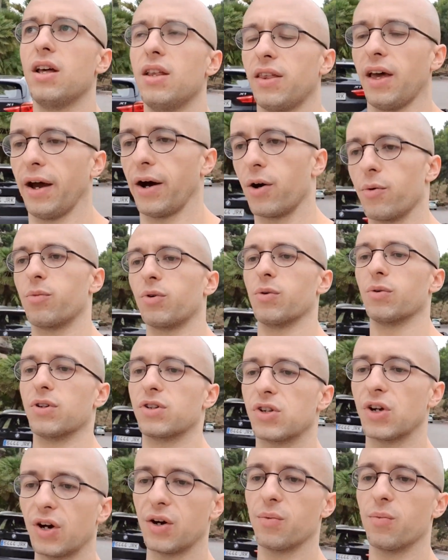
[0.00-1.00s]
that help you in
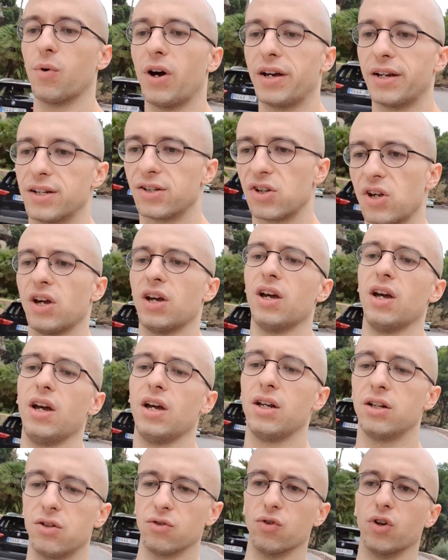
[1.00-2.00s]
certain ways.
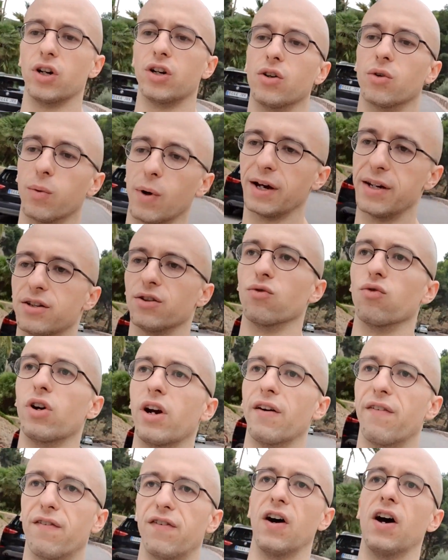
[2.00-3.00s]
It's a really good way to
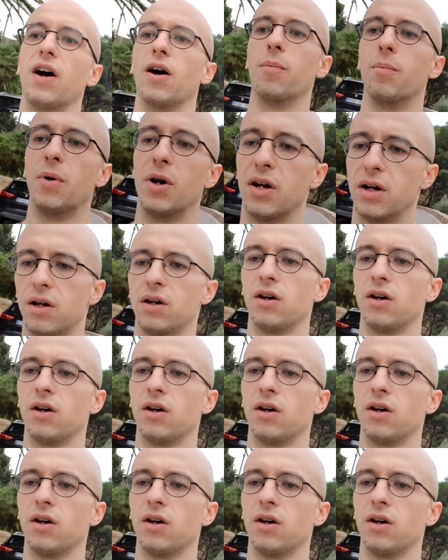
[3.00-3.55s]
reaffirm